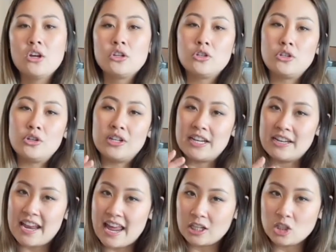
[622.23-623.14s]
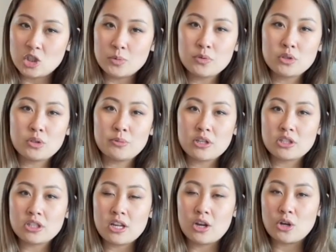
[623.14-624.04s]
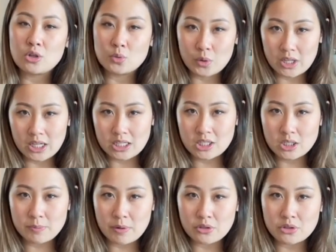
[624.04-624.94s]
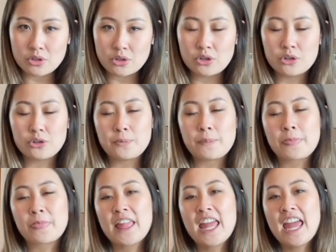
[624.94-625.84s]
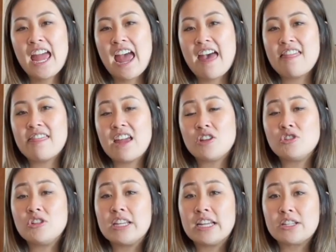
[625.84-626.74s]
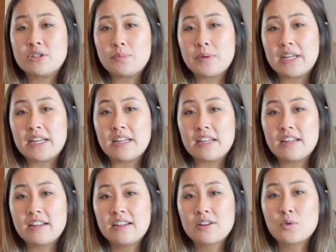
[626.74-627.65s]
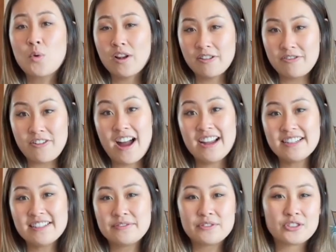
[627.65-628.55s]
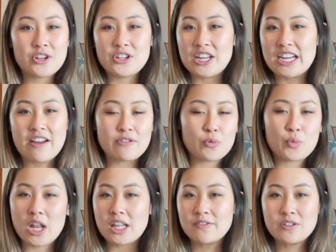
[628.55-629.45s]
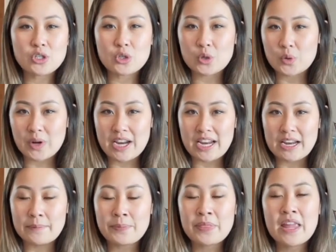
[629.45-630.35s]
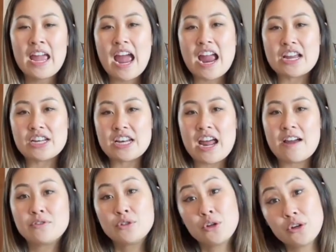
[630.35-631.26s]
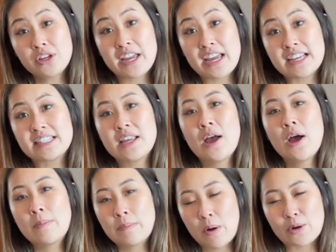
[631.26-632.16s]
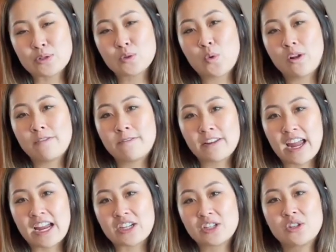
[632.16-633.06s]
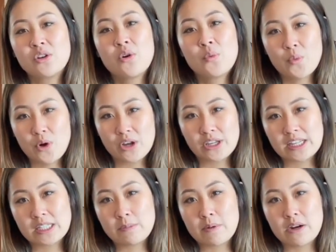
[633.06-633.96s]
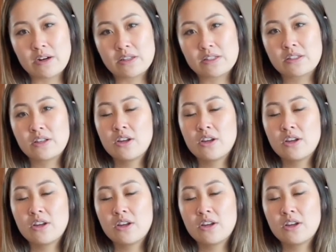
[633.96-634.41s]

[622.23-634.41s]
You need an eligible sponsor who's willing to sponsor you. And then you need to be qualified. So you need to have the relevant degree and you need to have 2 years post-qualification work experience.